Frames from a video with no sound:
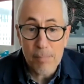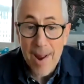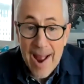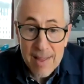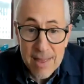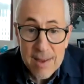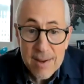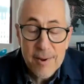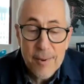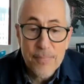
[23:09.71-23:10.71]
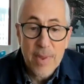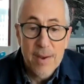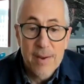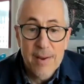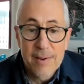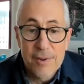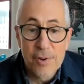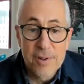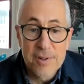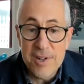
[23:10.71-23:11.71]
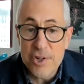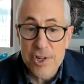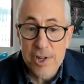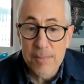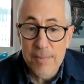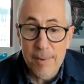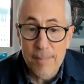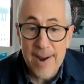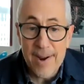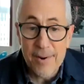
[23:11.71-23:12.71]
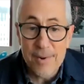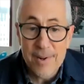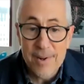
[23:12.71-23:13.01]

math. You could teach them about